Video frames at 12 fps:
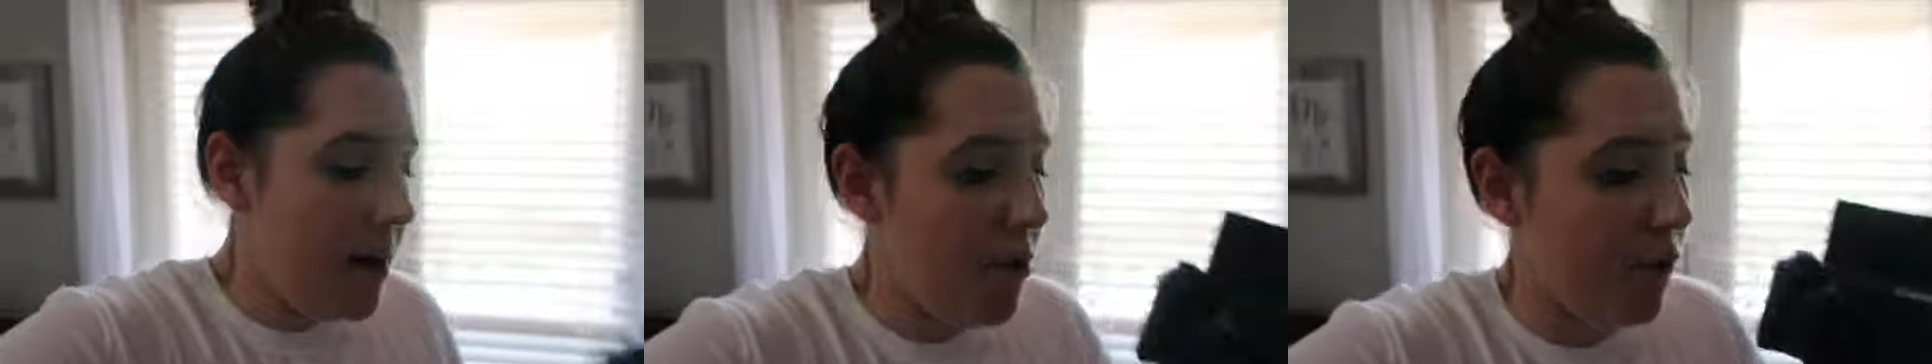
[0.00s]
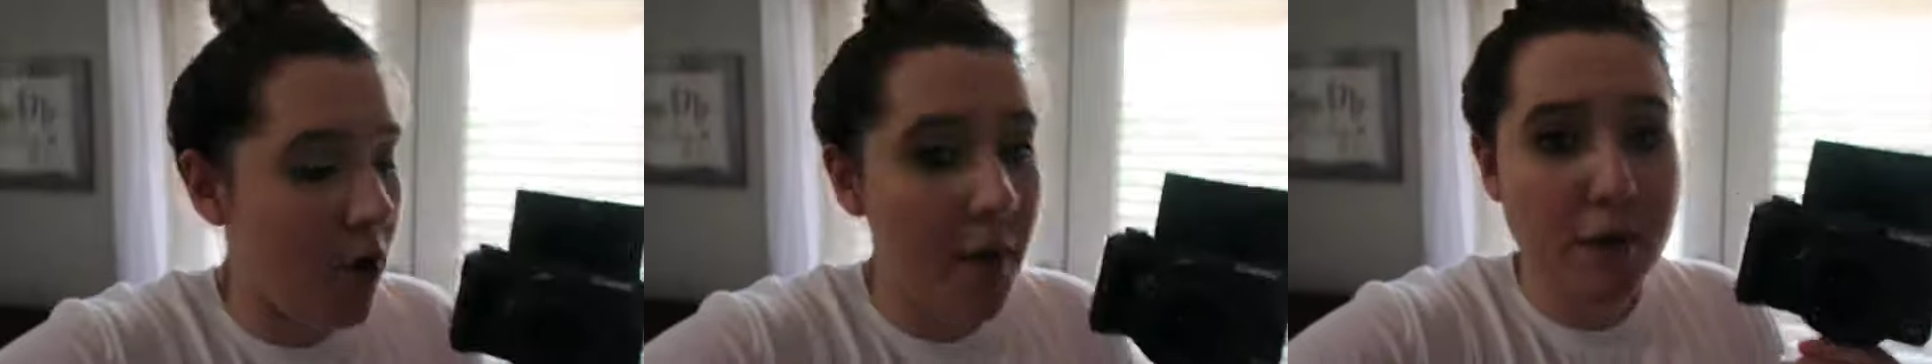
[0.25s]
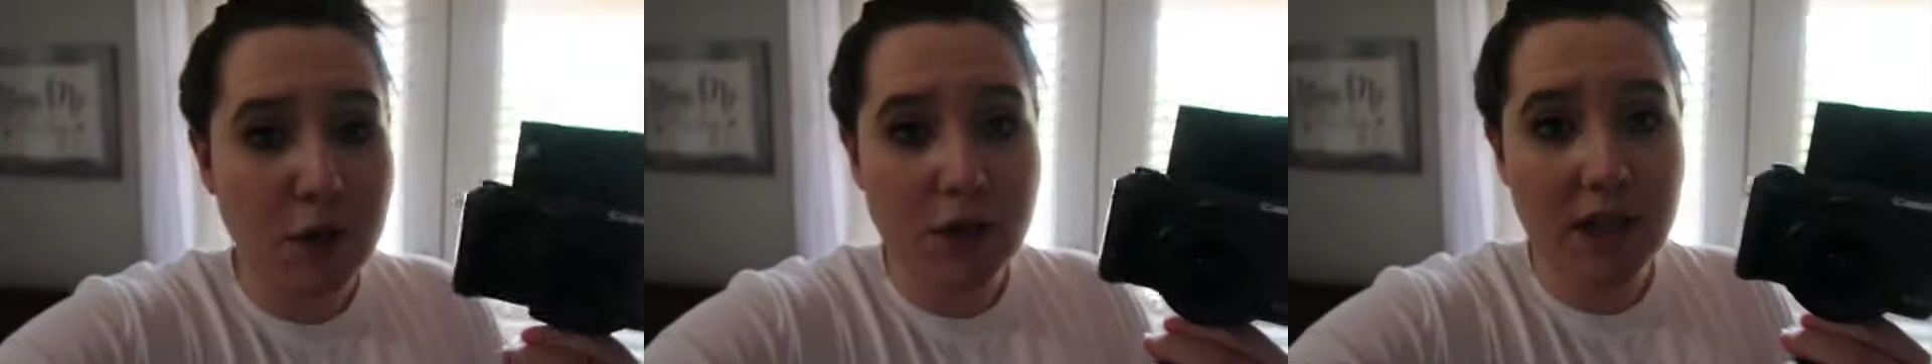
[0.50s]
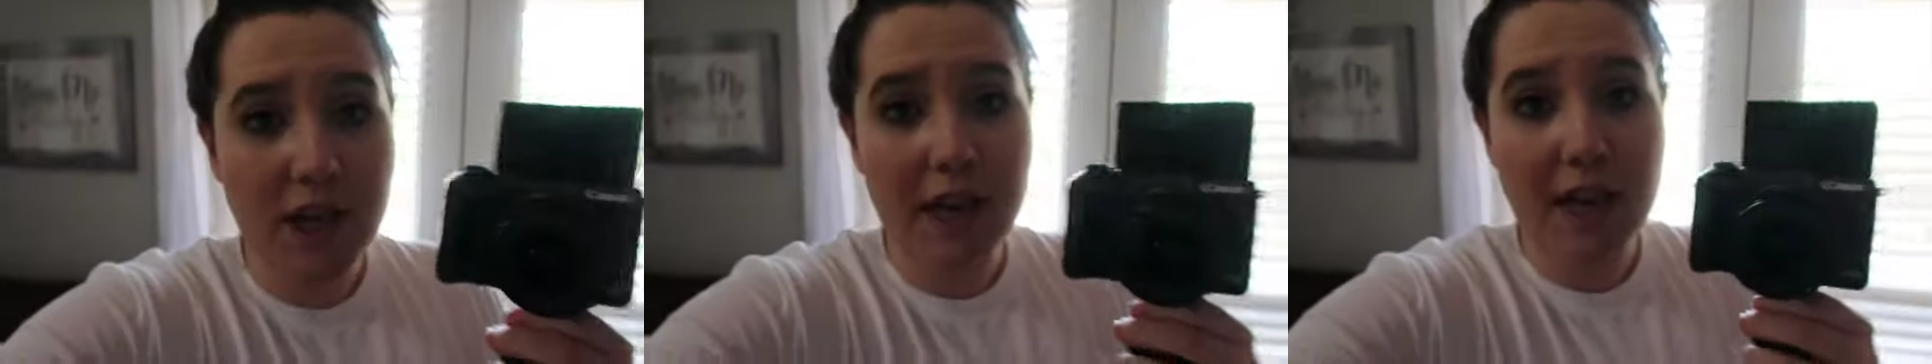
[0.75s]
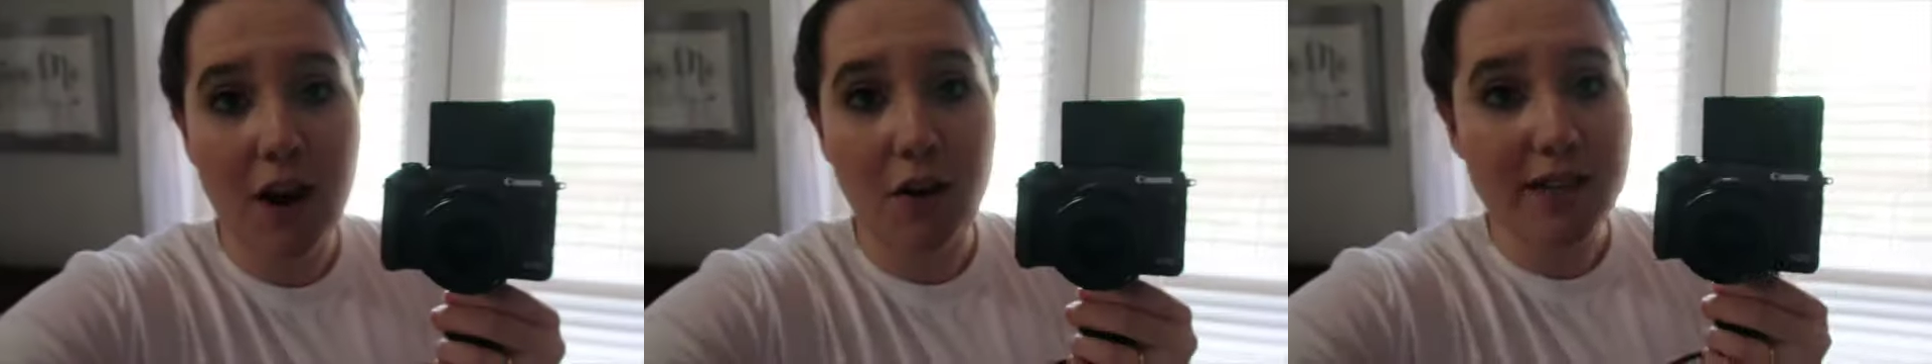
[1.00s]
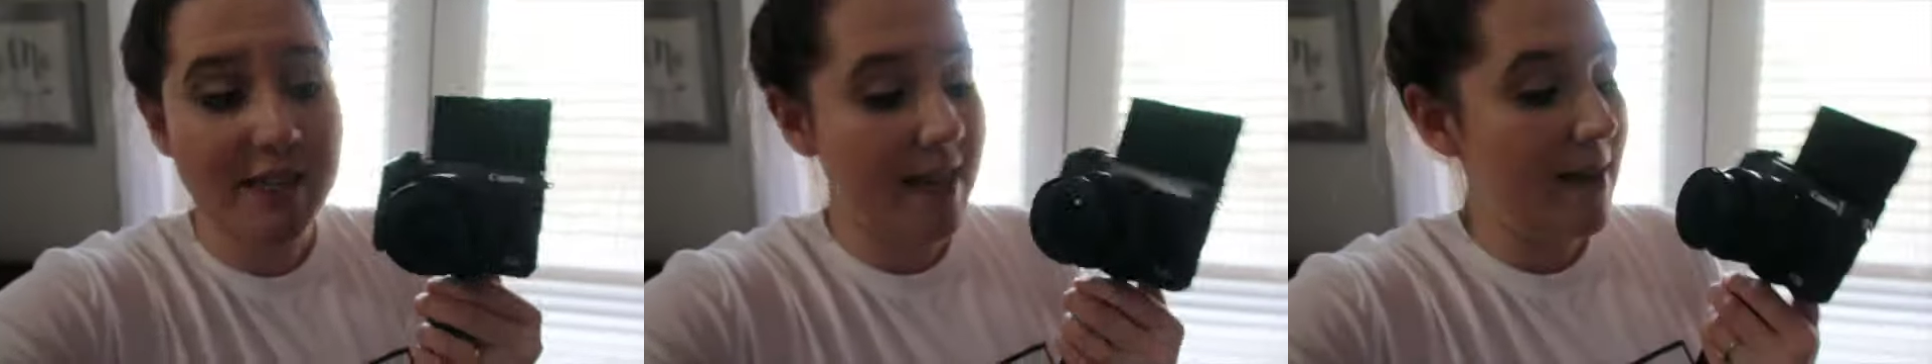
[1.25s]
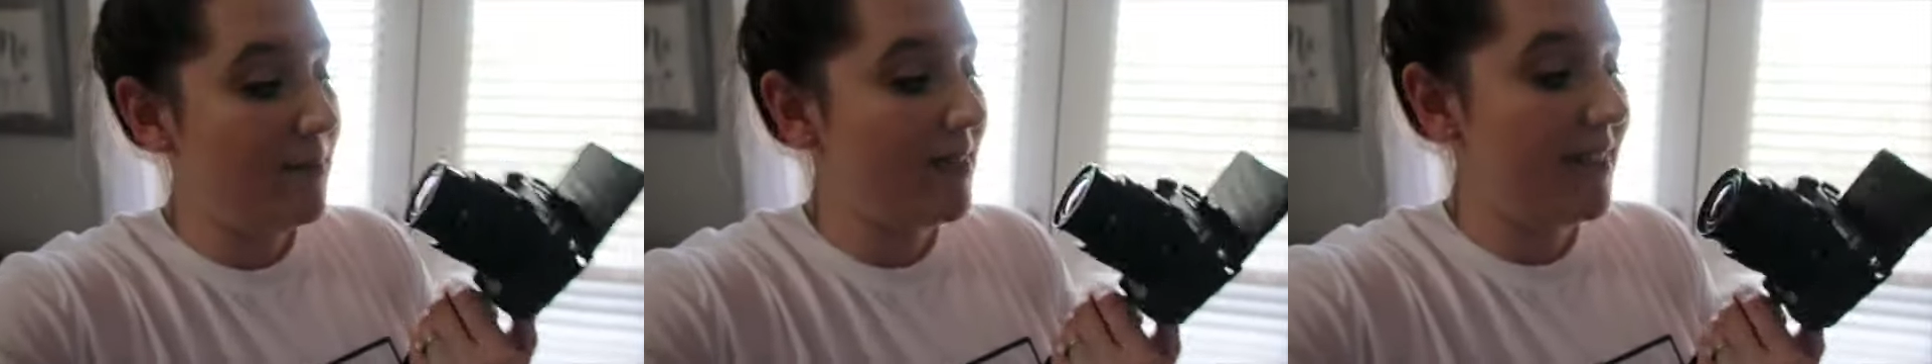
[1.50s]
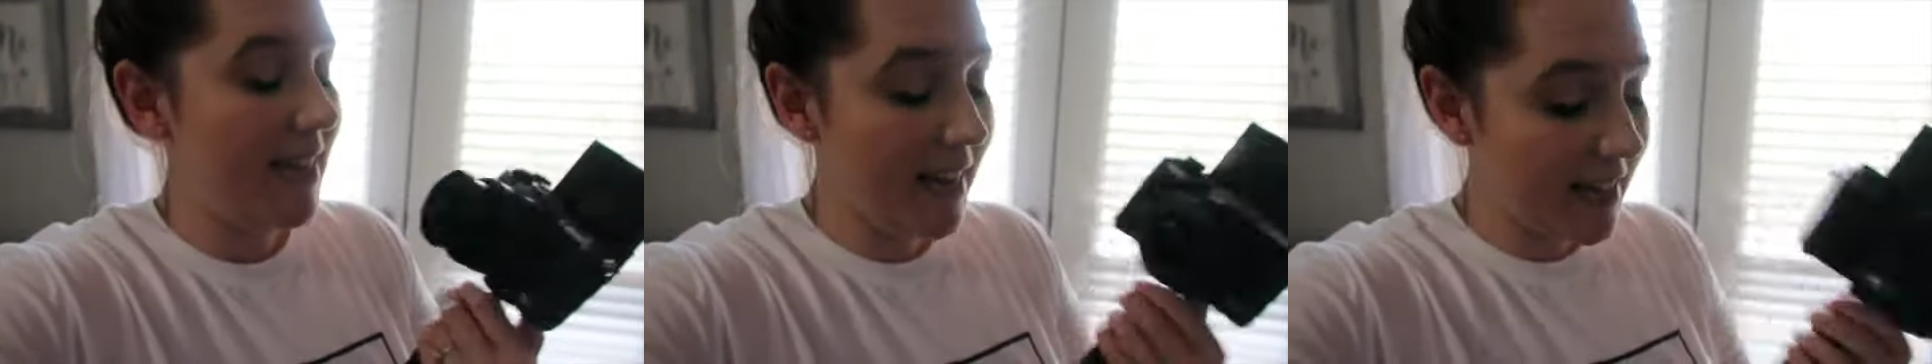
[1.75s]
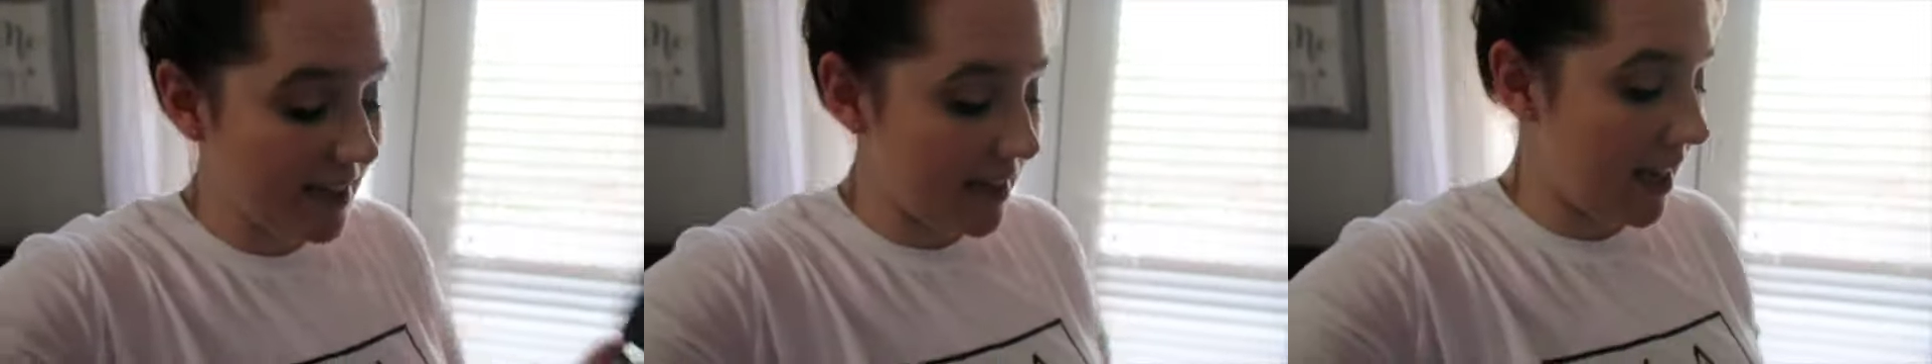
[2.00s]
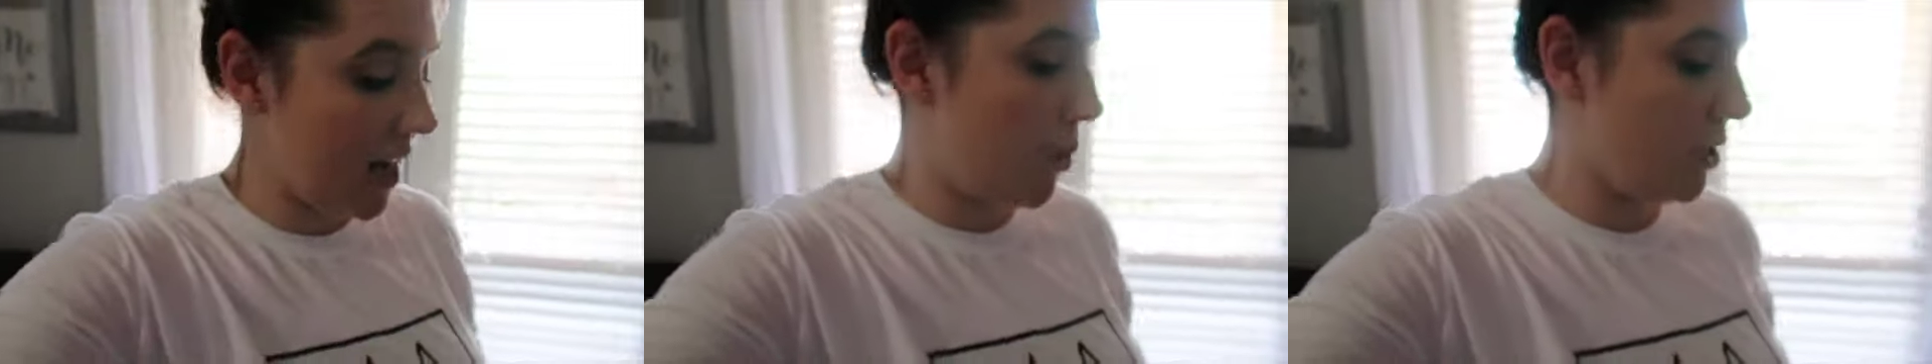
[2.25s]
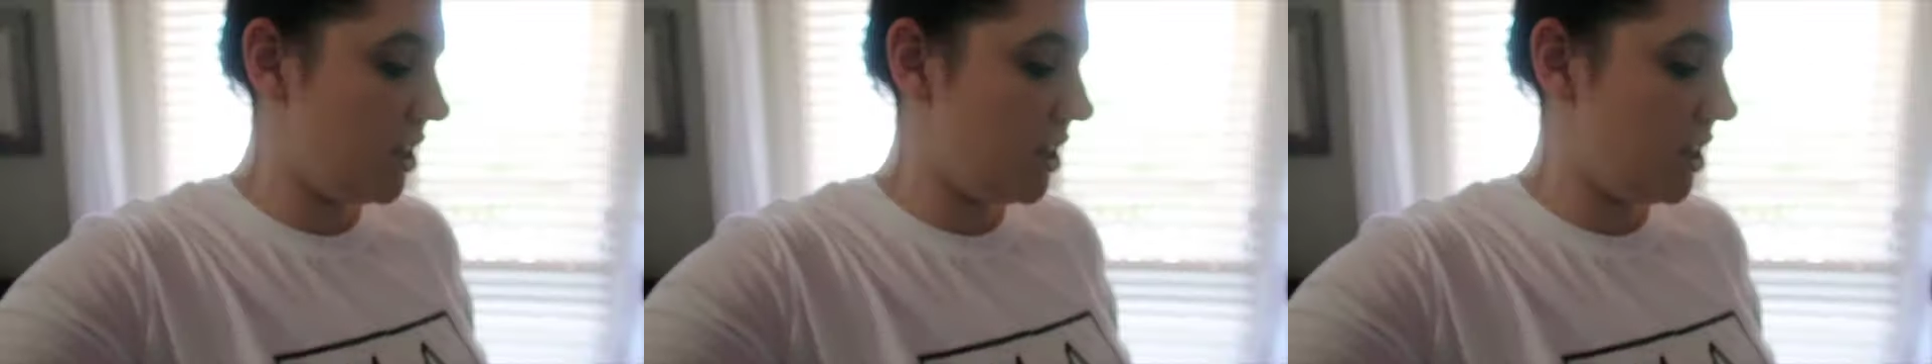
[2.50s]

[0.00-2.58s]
Before I was using an EOS M6,